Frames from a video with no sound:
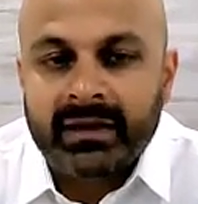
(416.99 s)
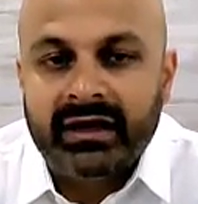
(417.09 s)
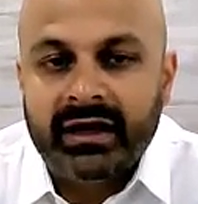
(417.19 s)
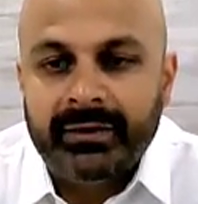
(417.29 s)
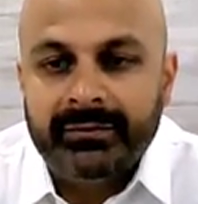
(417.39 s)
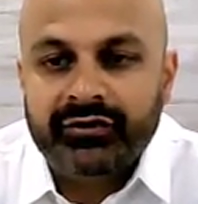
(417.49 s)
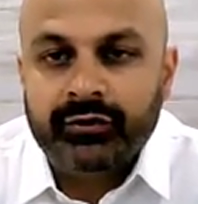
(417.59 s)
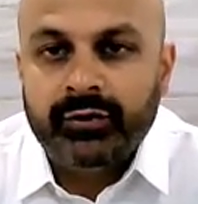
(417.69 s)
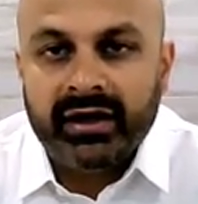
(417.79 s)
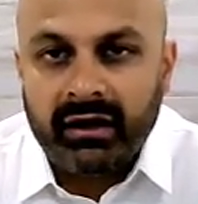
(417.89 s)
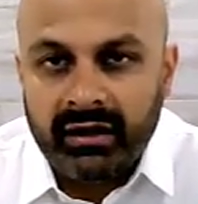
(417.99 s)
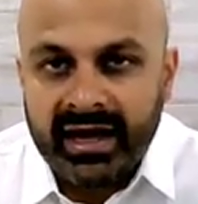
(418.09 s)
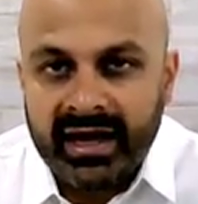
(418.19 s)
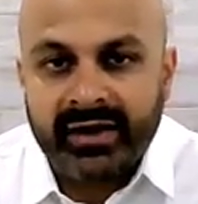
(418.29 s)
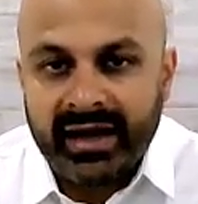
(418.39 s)
Um, so we all
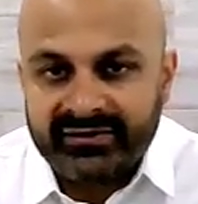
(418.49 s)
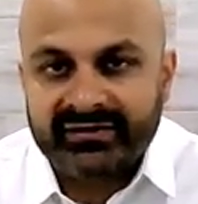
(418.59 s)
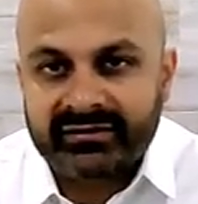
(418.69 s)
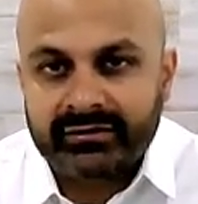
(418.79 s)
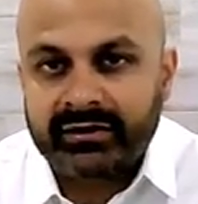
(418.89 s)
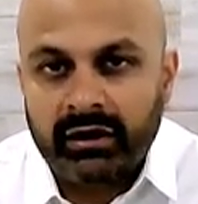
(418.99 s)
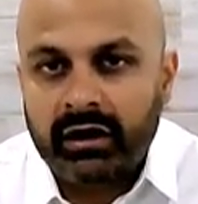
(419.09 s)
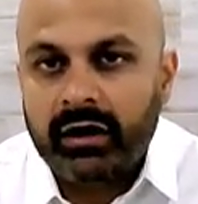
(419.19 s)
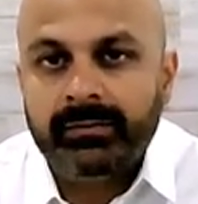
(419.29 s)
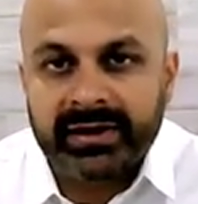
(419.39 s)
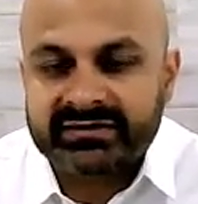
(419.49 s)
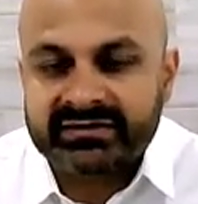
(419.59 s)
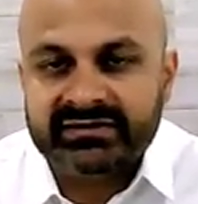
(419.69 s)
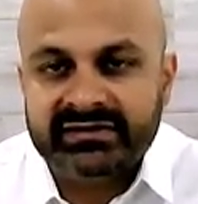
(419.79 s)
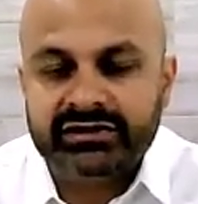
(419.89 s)
have we have these sort of complex
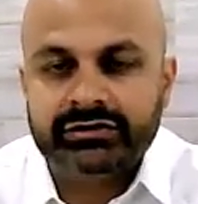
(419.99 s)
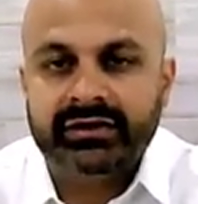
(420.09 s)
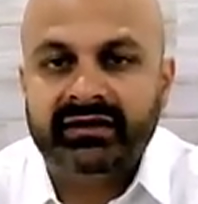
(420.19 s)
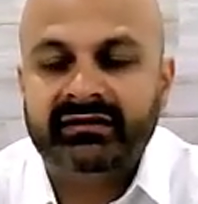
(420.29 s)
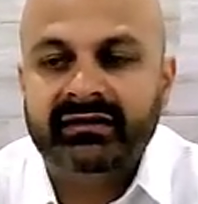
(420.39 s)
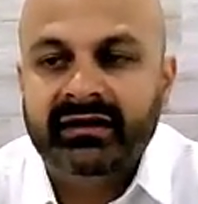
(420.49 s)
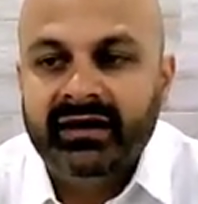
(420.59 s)
constituents,